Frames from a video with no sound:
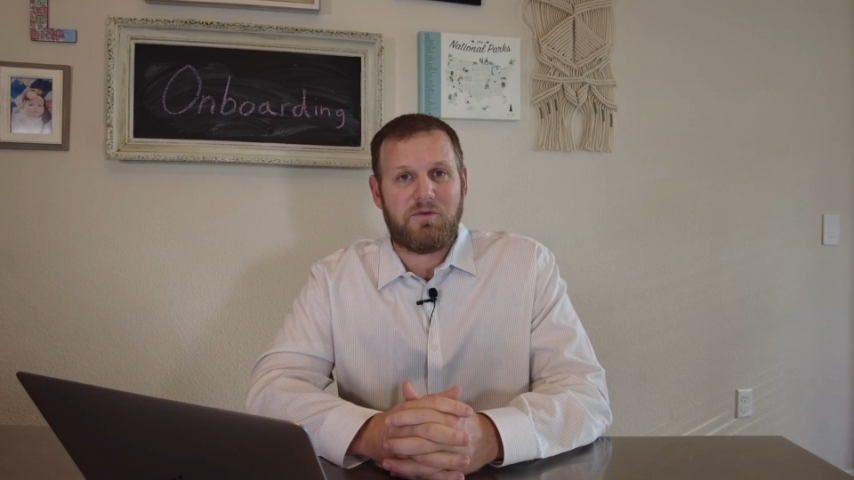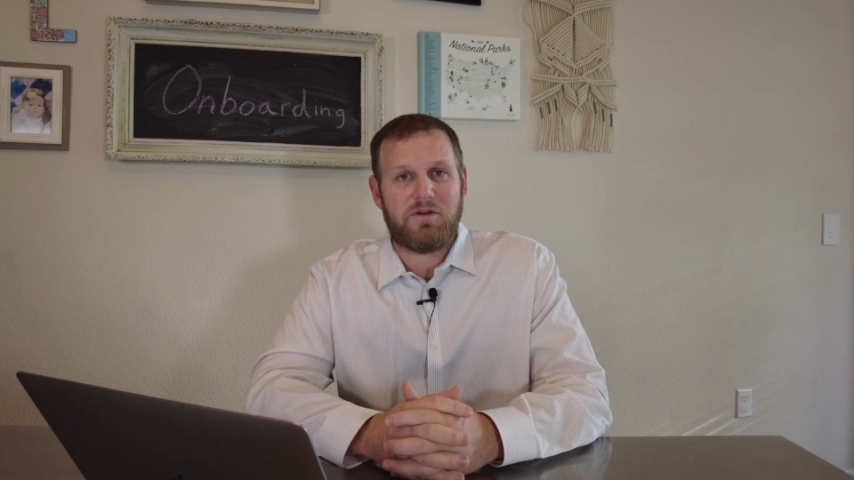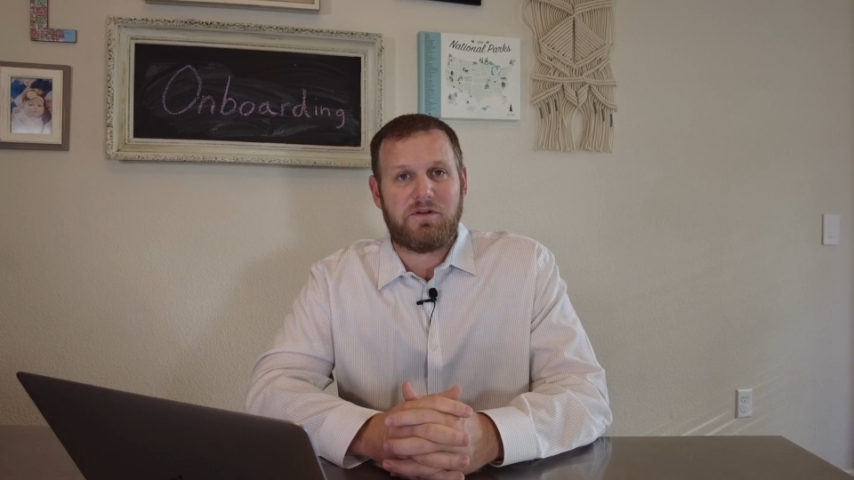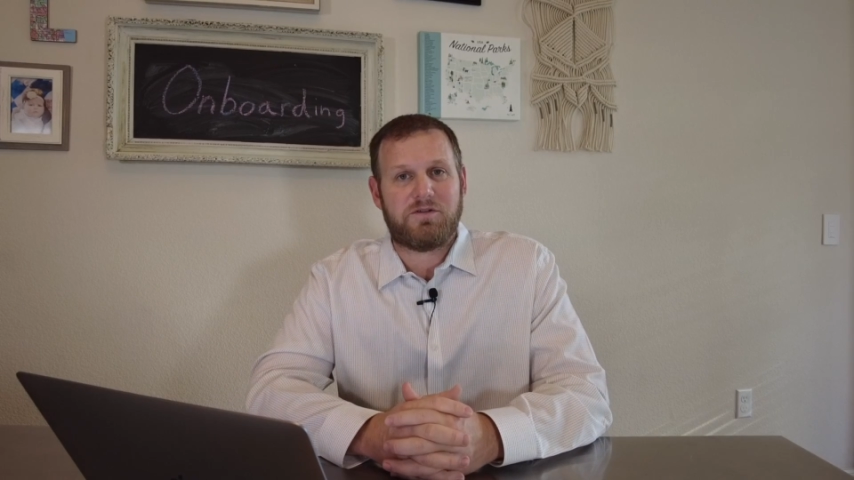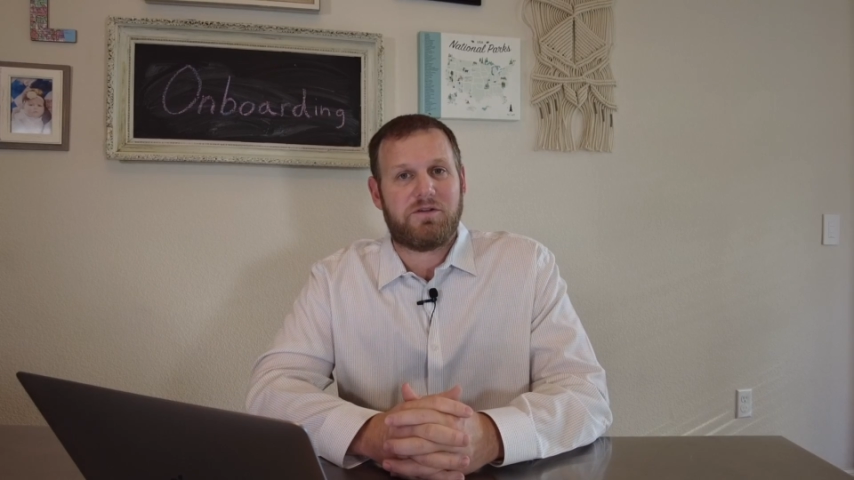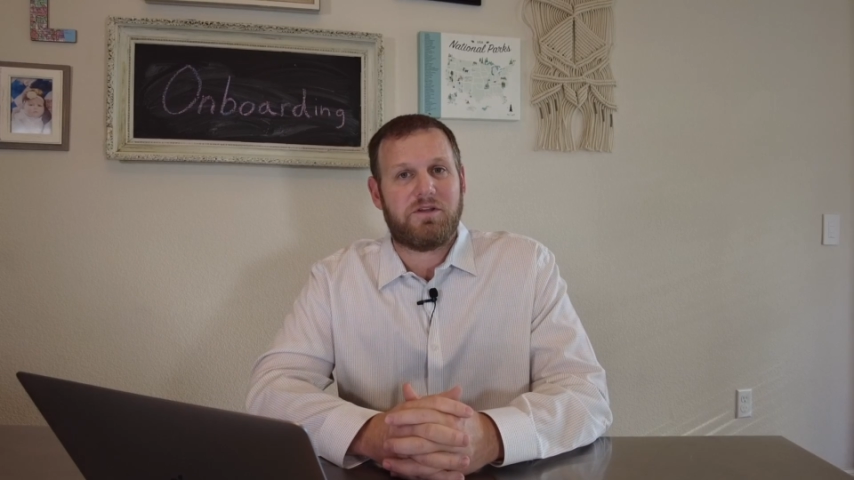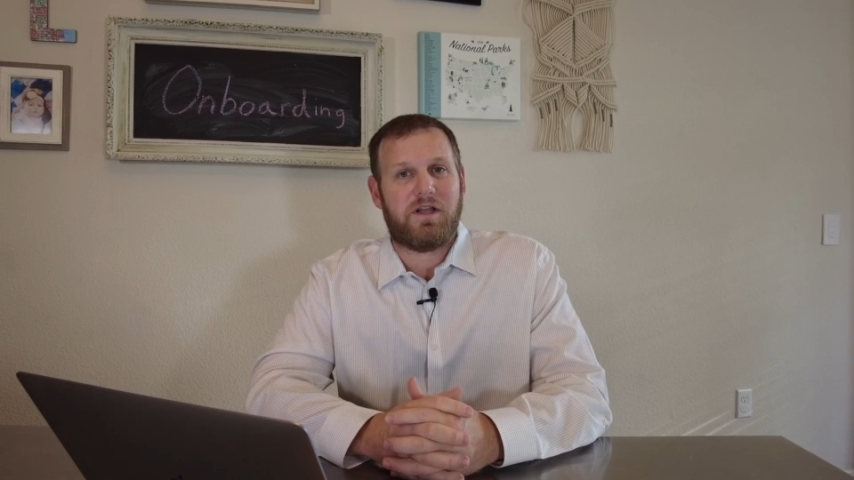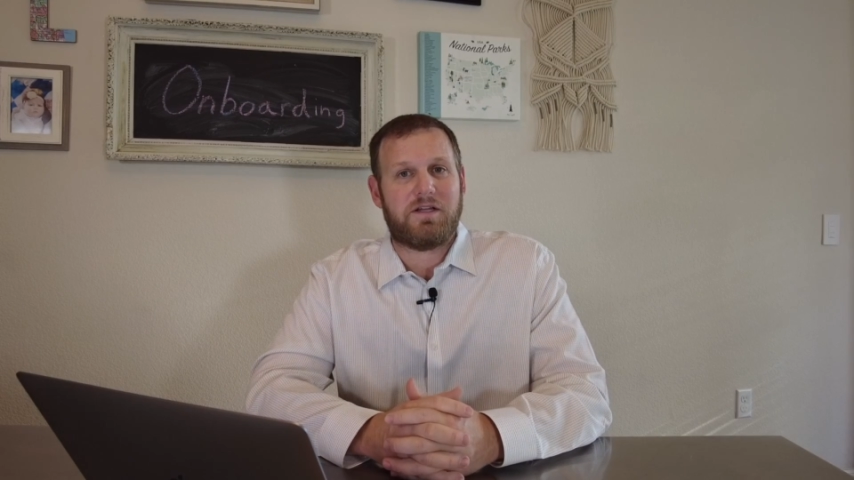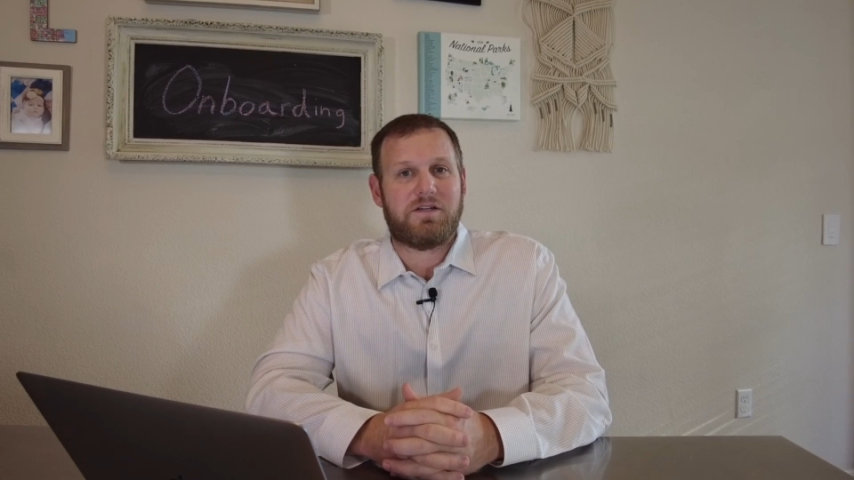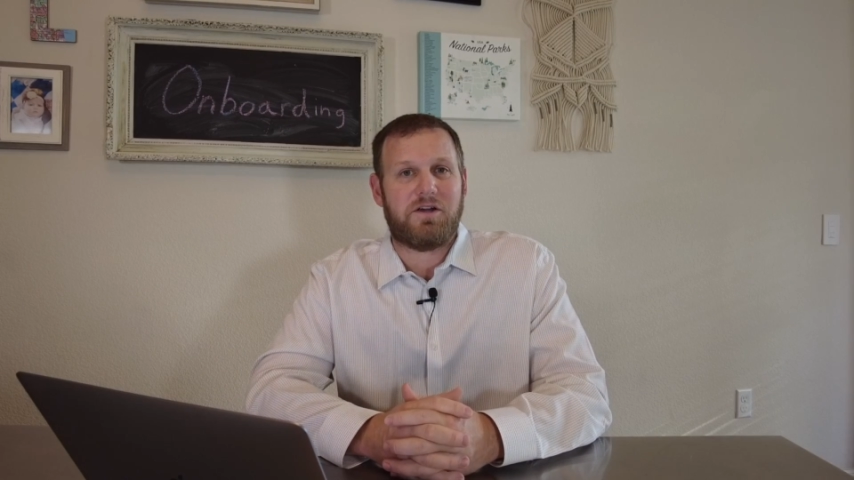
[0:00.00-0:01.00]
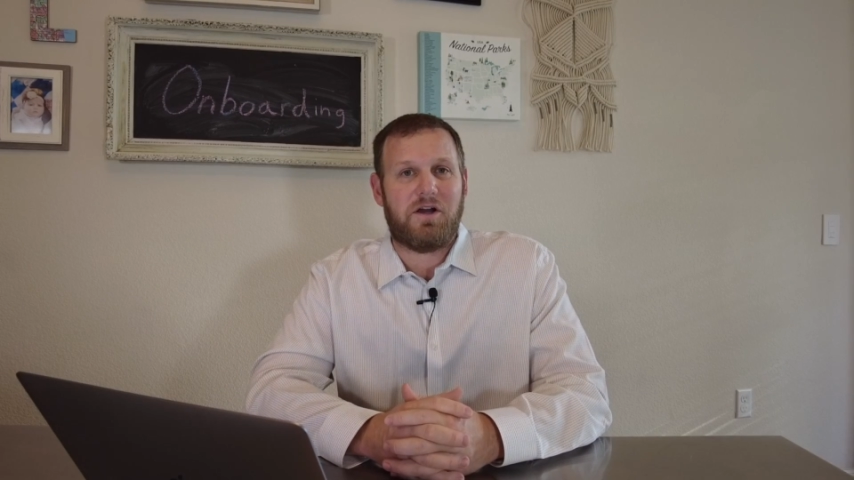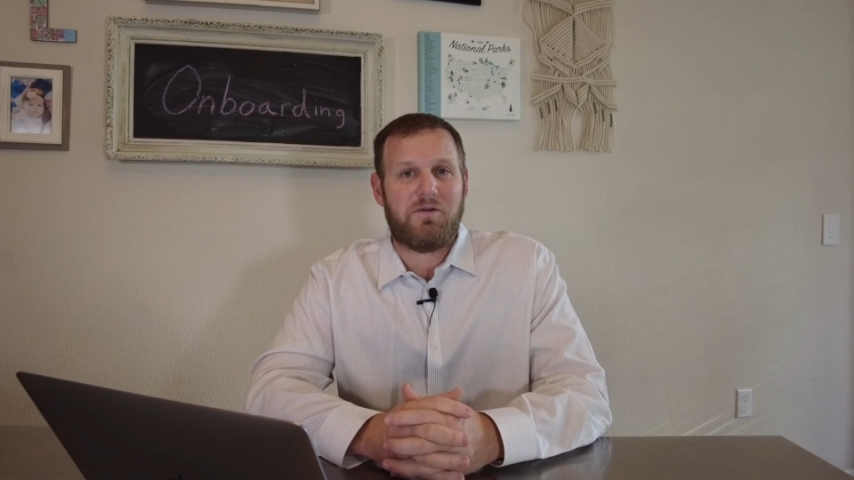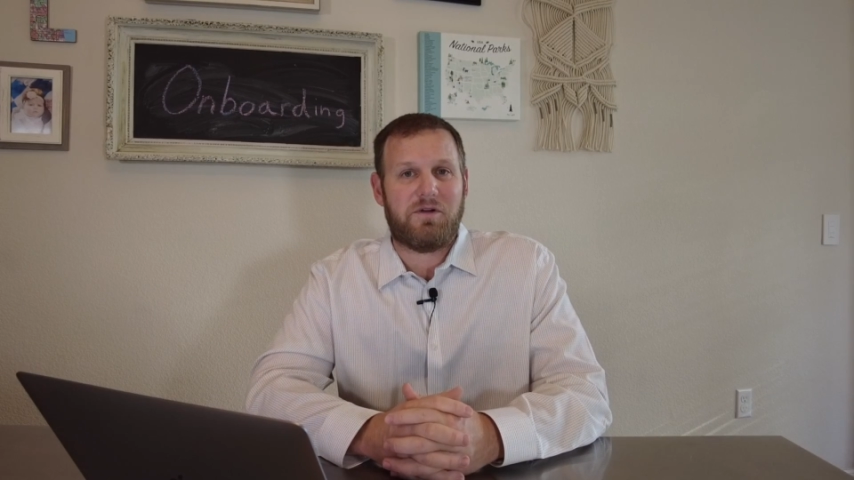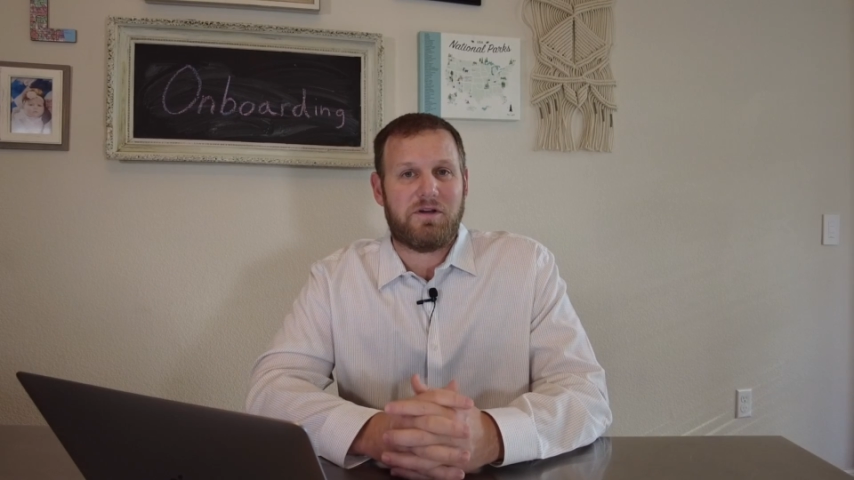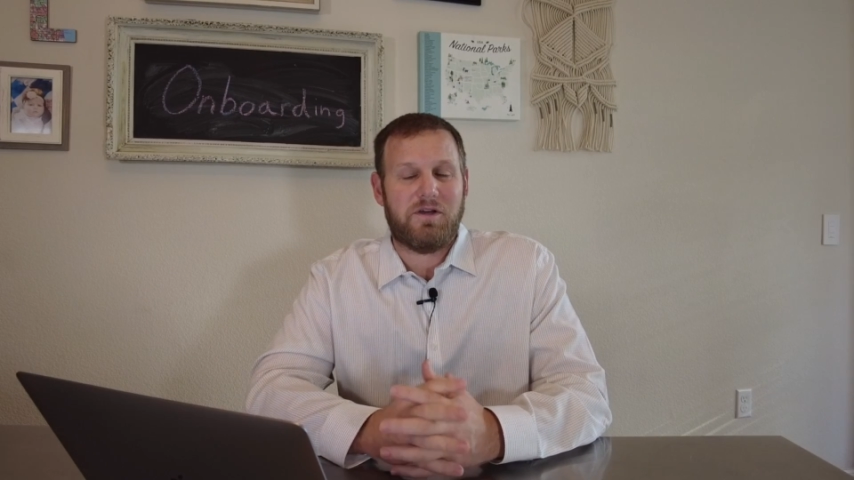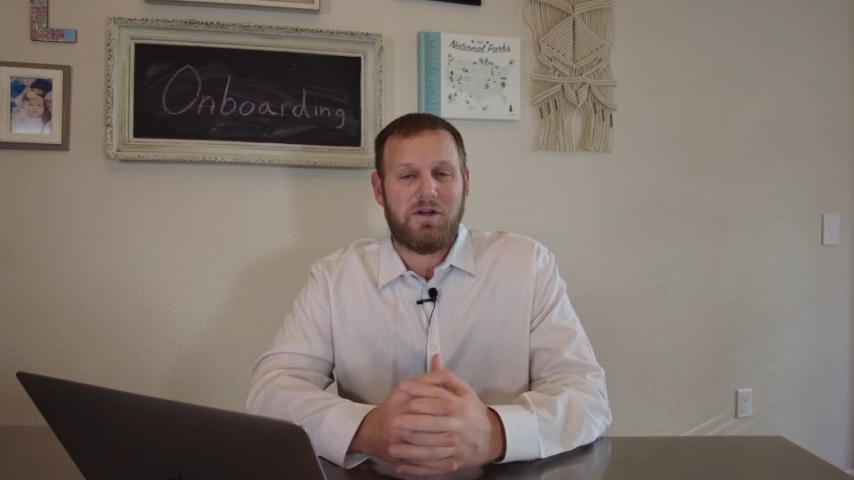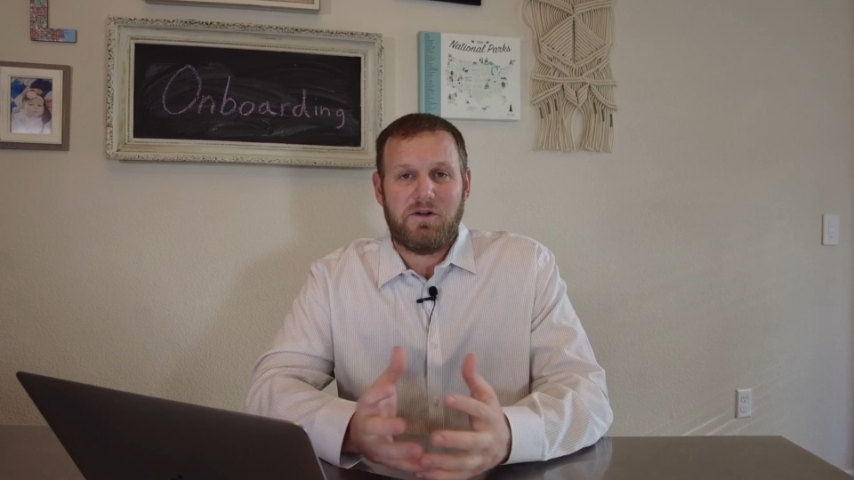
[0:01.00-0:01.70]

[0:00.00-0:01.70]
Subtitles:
we'd certainly like to know, and